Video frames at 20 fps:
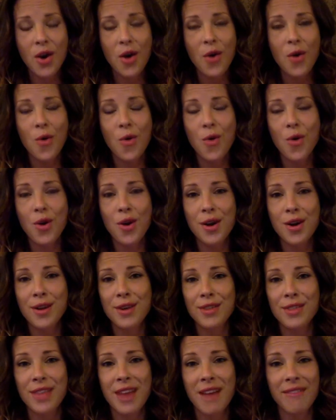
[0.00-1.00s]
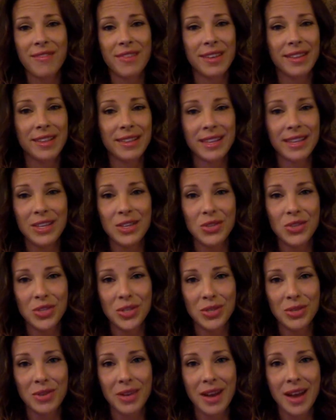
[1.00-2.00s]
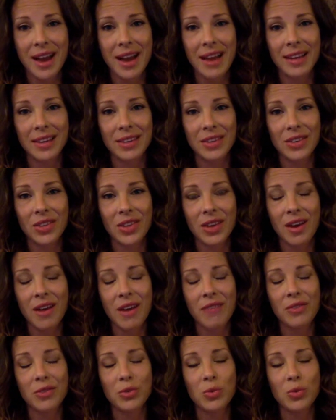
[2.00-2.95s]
or that feeling like you just want to hide under the covers.